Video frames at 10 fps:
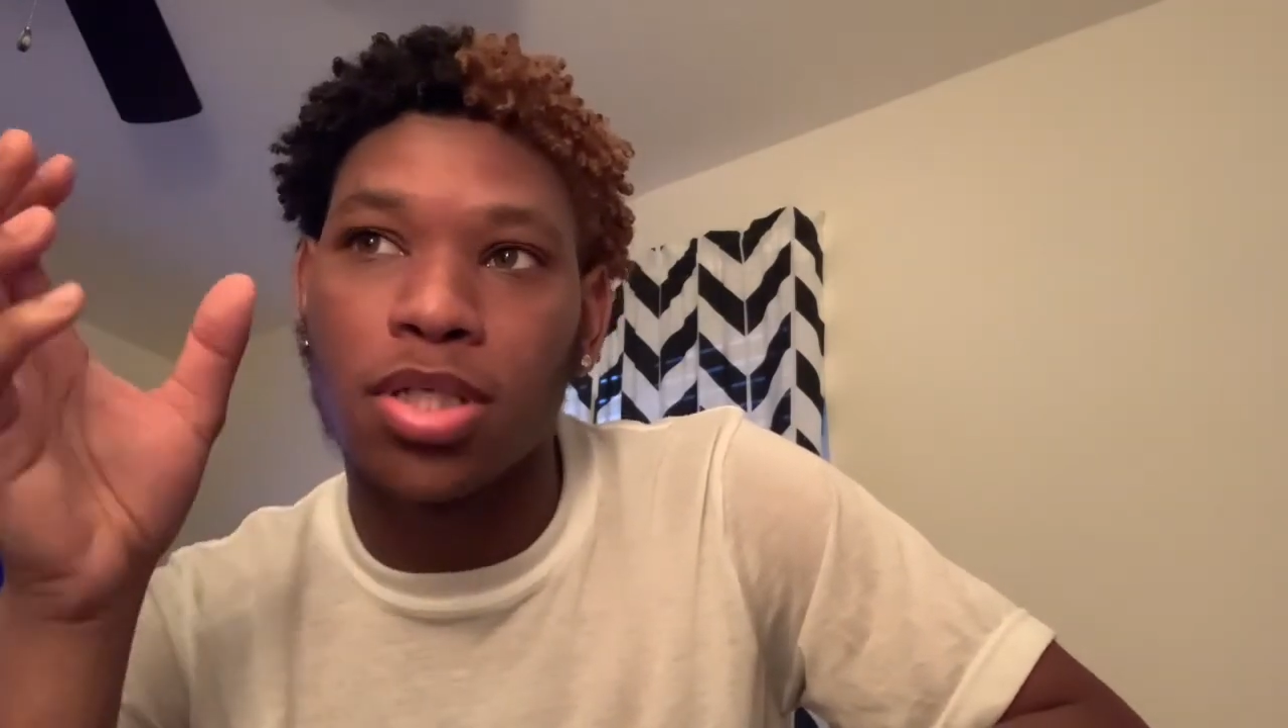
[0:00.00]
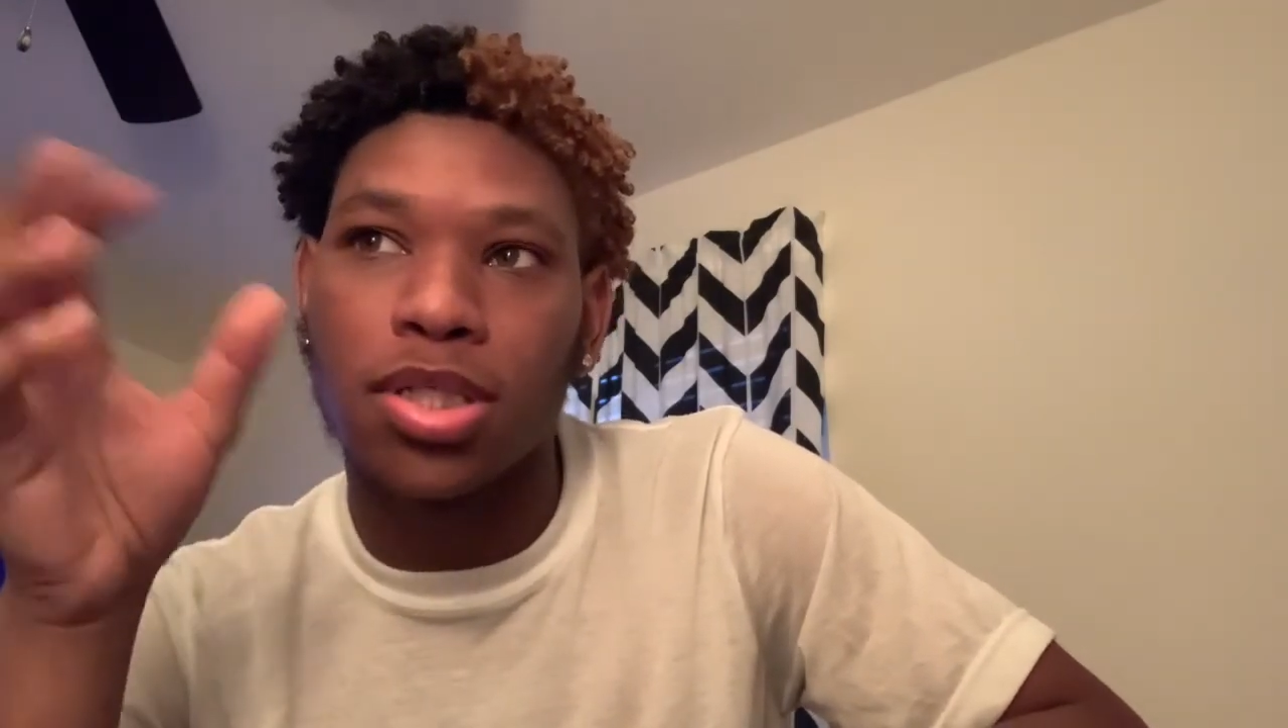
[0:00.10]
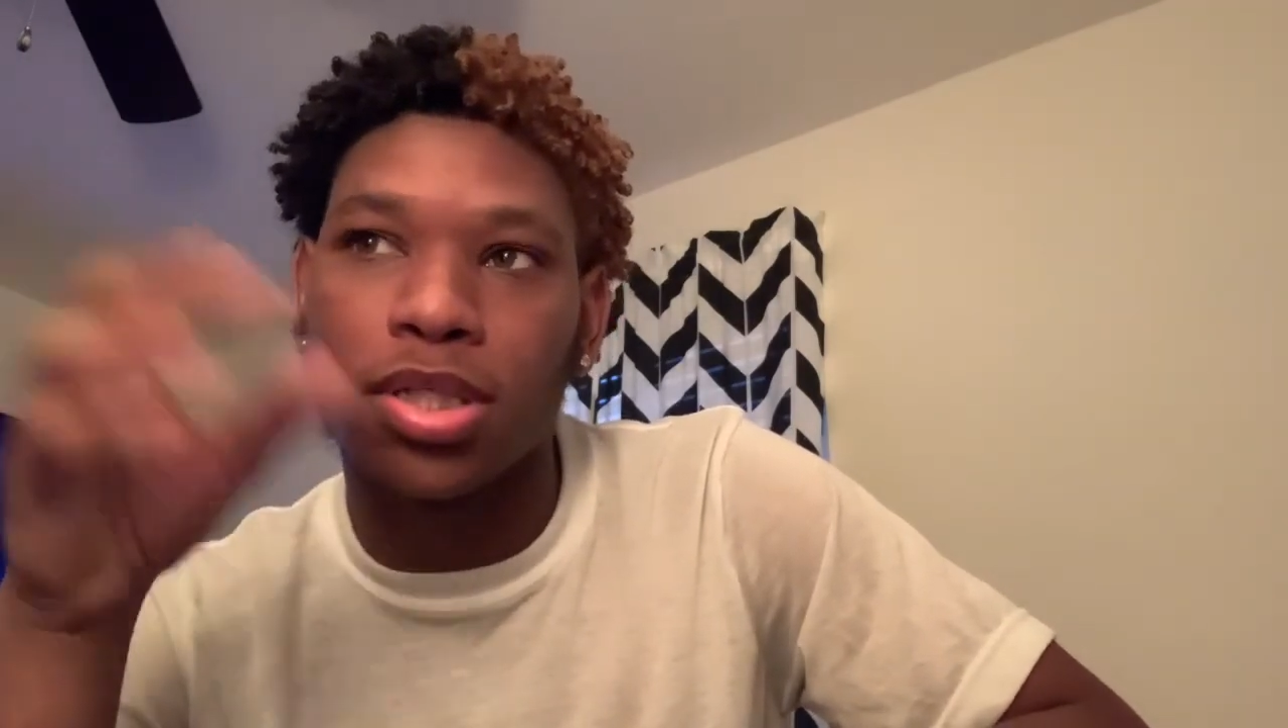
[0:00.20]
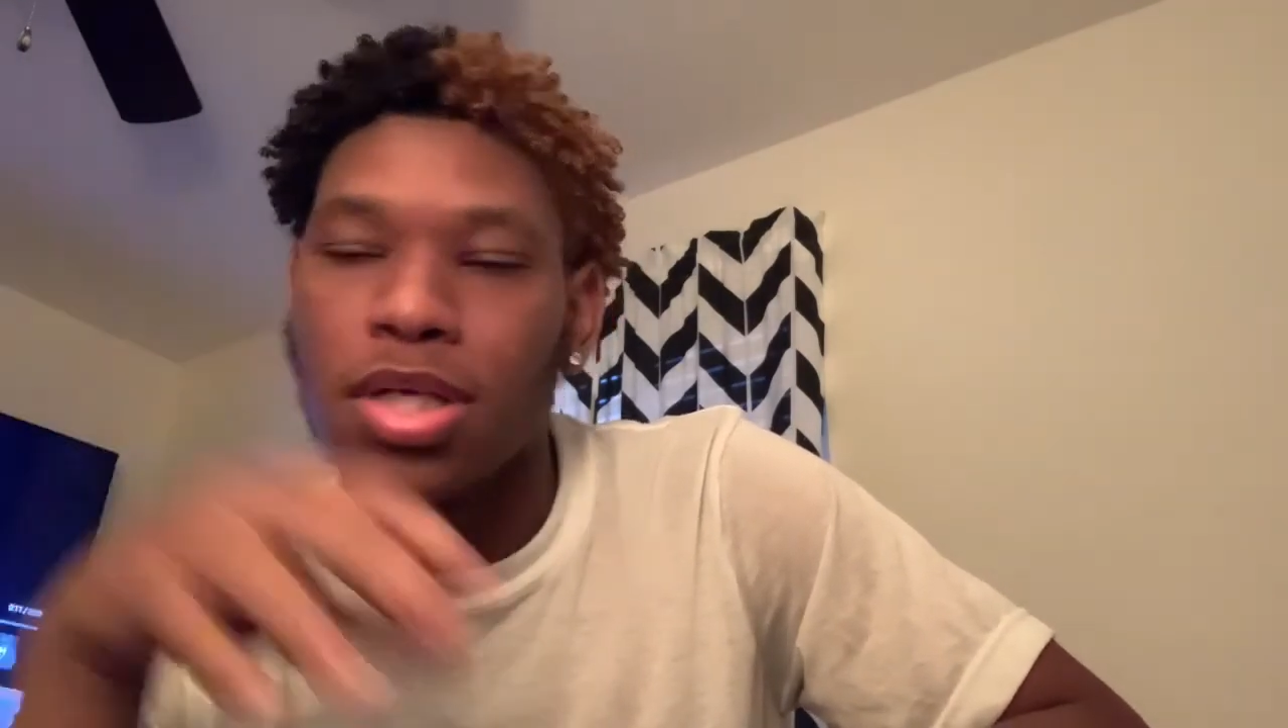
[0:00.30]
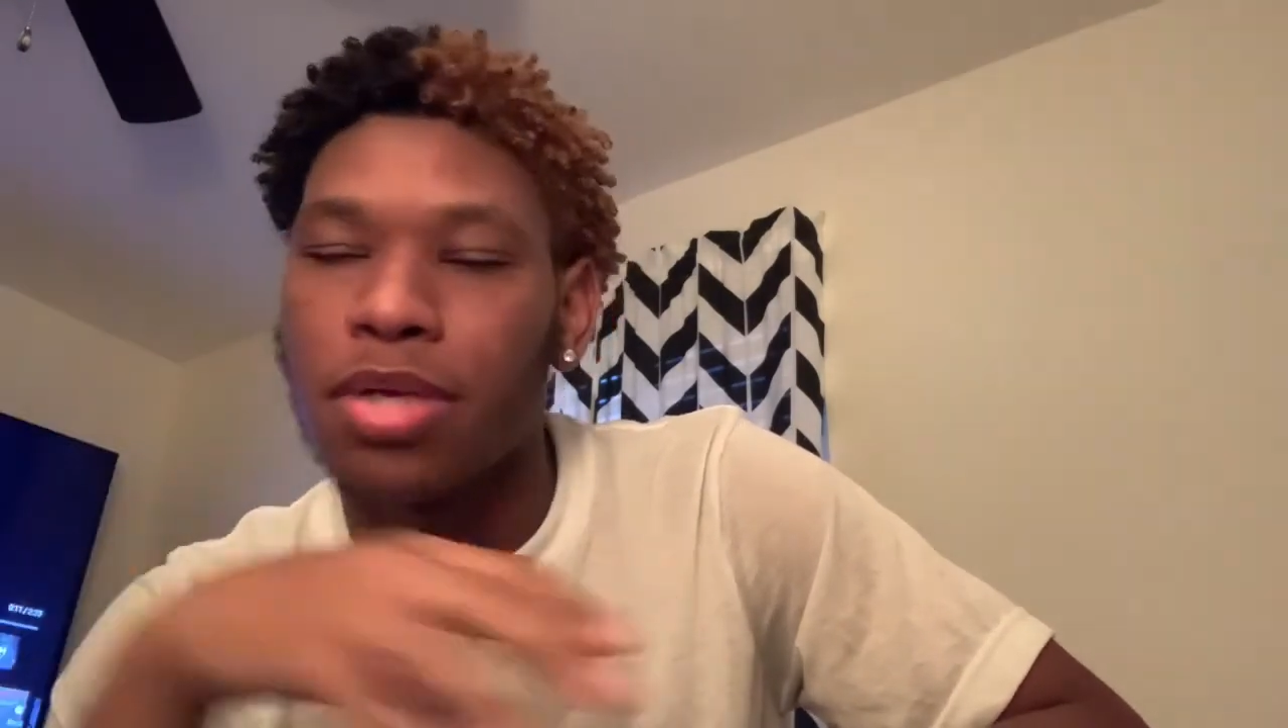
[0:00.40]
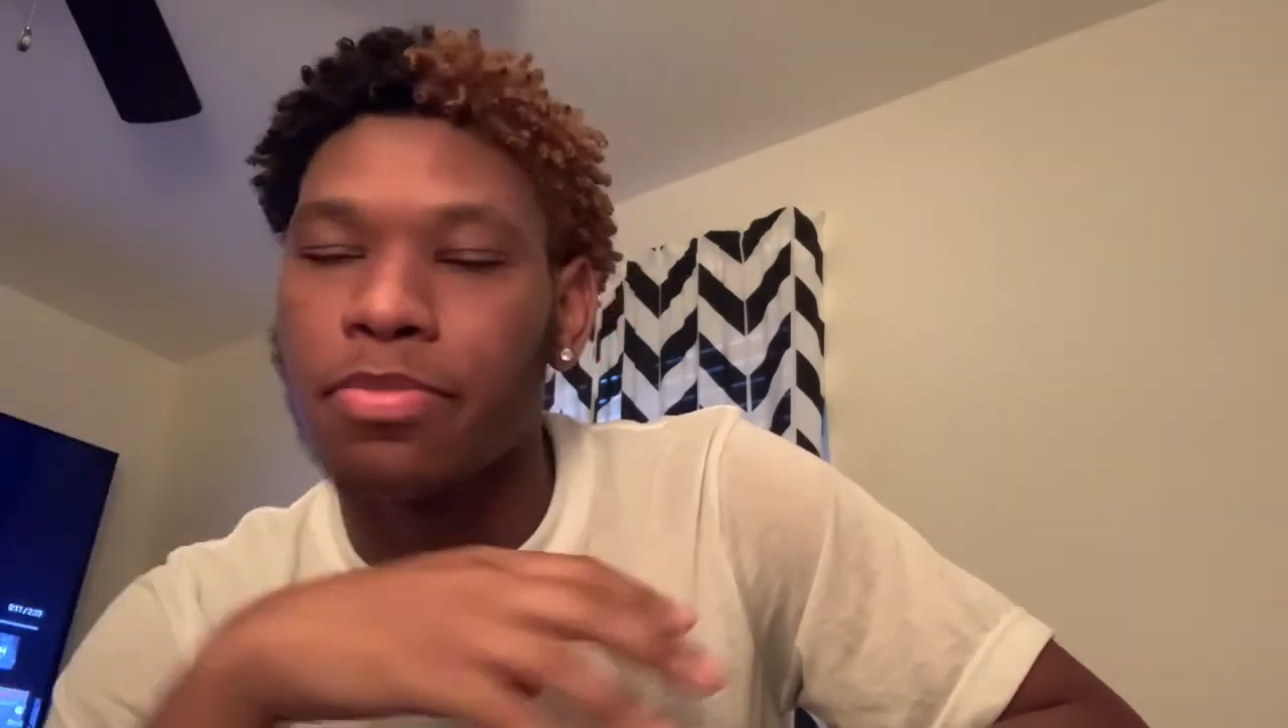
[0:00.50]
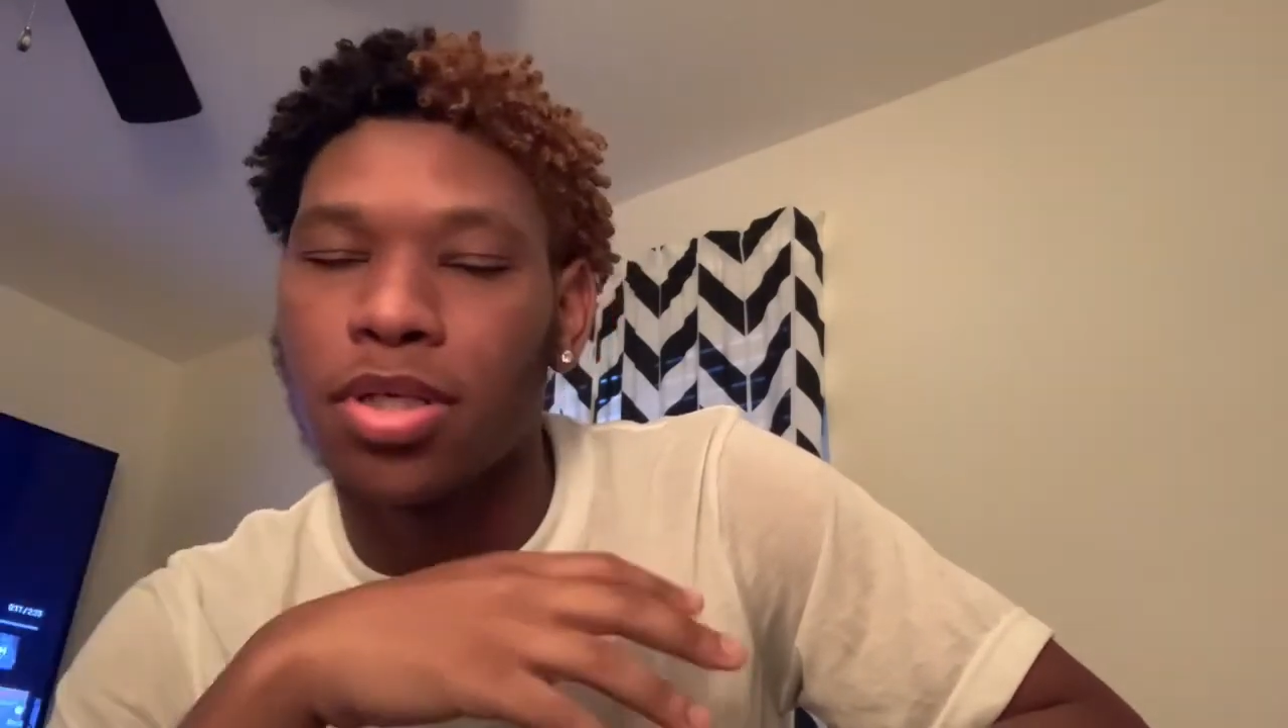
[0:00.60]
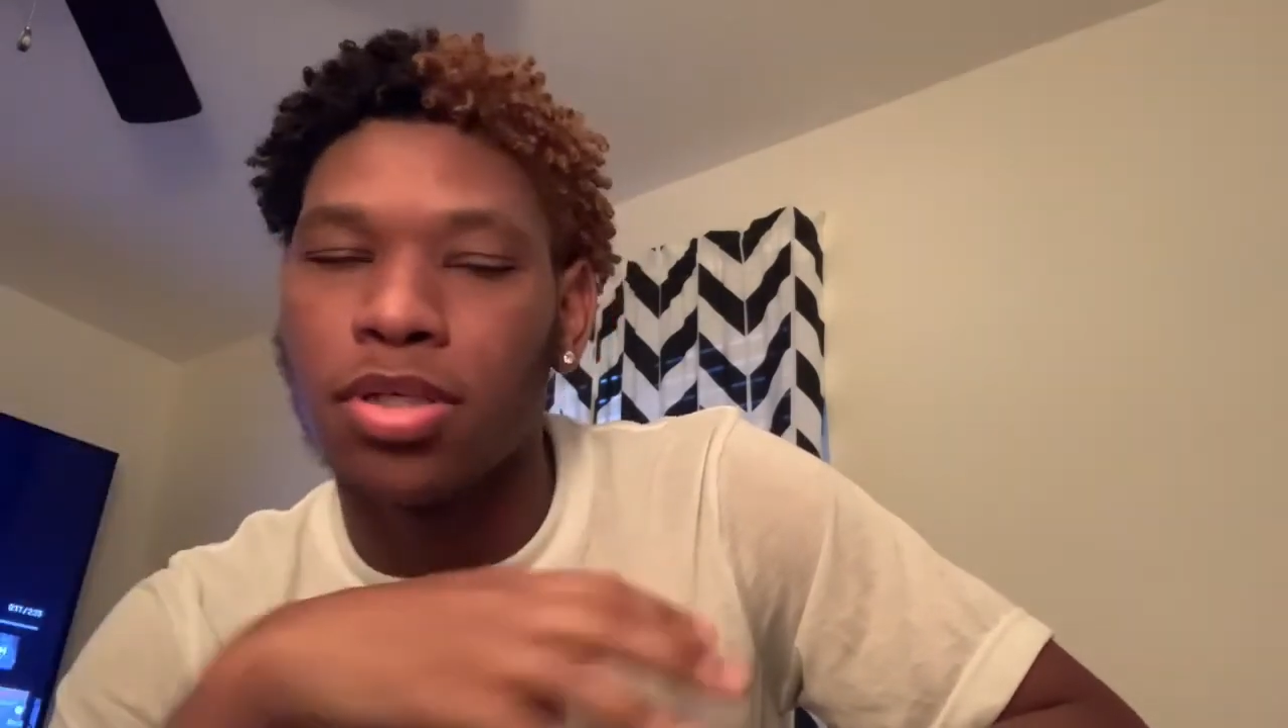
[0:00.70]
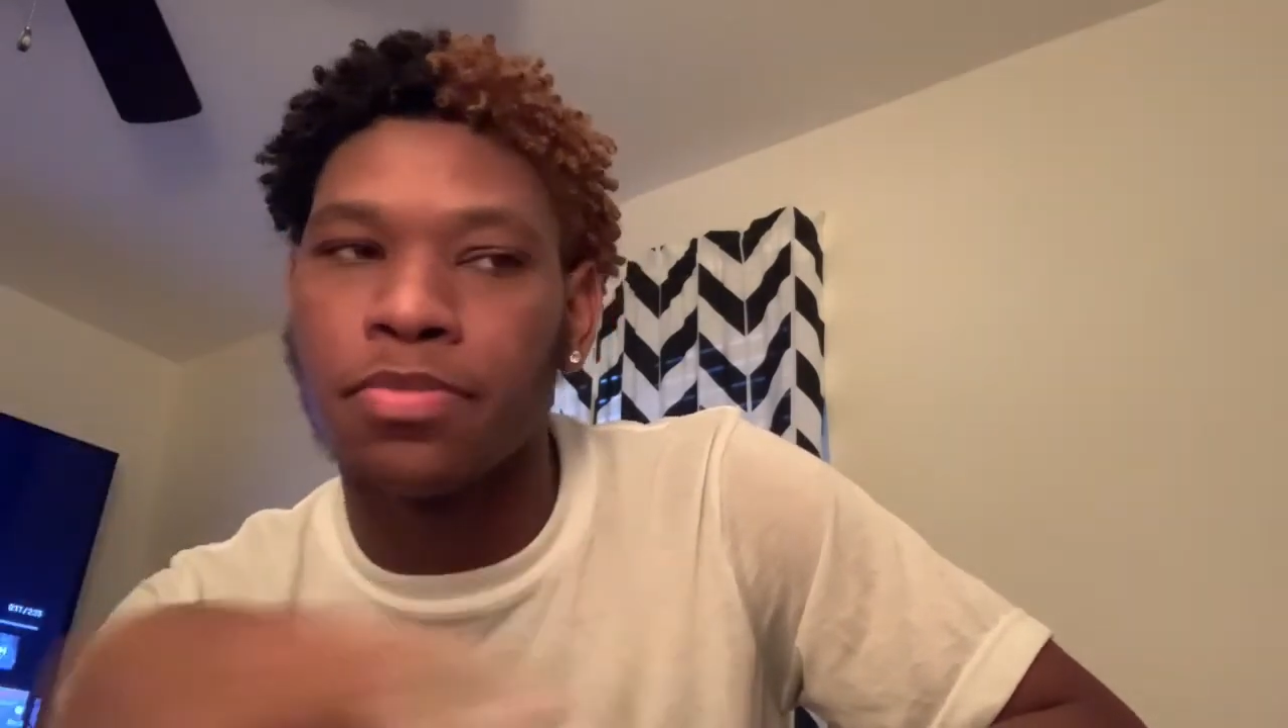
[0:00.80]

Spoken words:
is going to be,